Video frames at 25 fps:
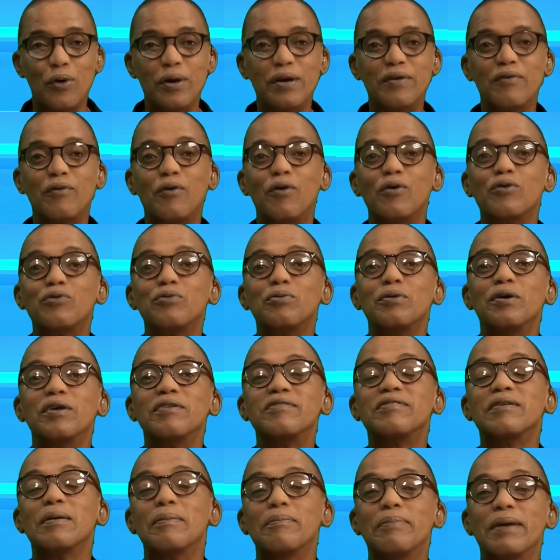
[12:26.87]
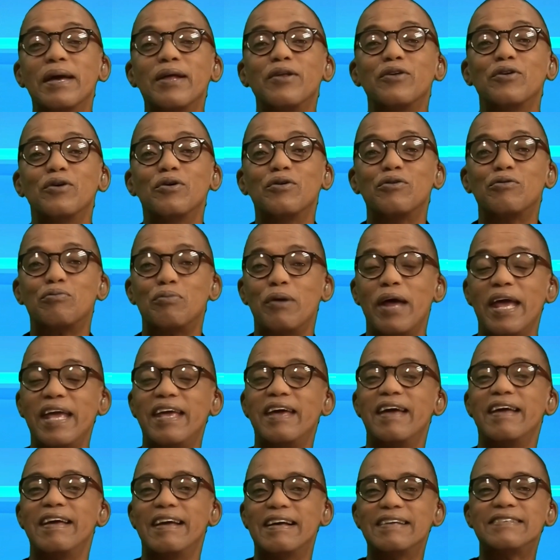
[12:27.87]
And, of course, we had some big news
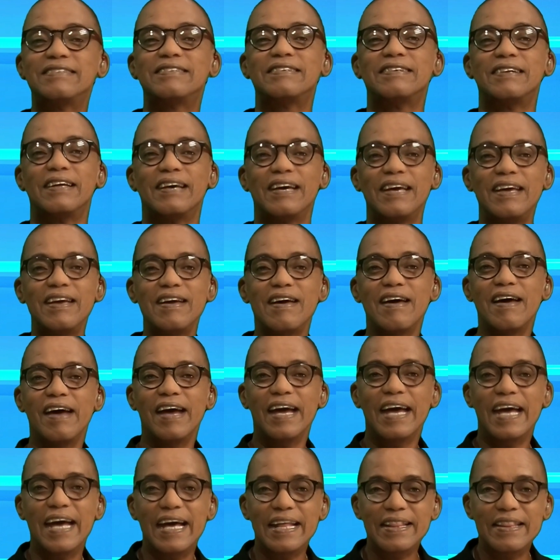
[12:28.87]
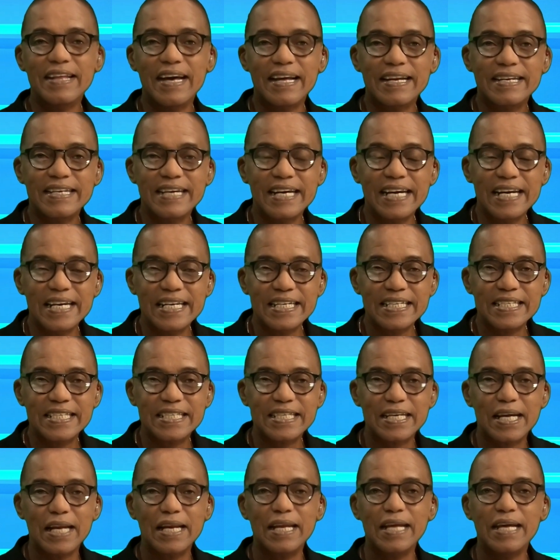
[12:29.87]
breaking yesterday, and that is
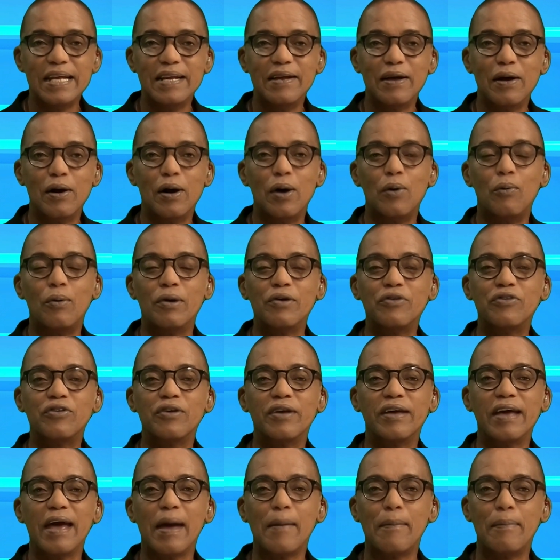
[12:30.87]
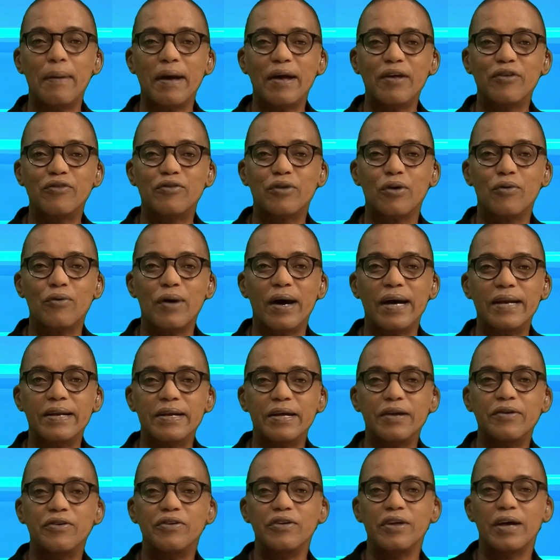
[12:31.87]
leading a Western Cape-based
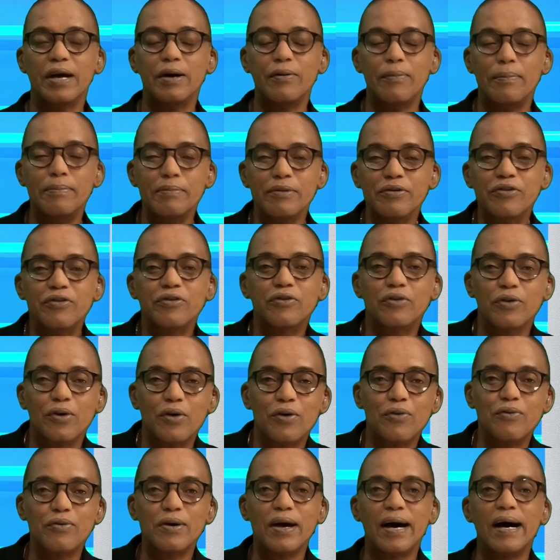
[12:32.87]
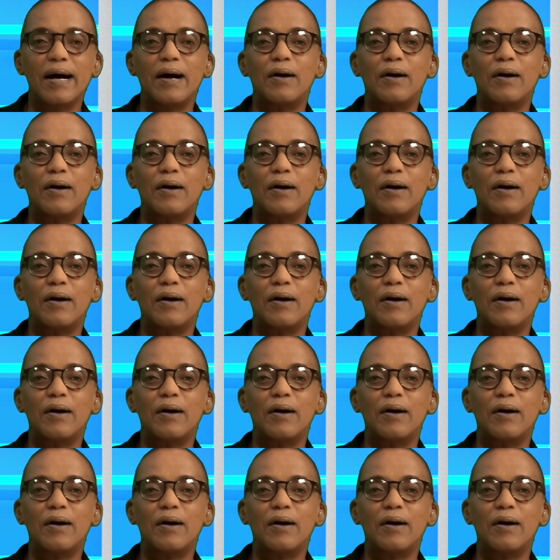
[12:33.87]
rider, Mr.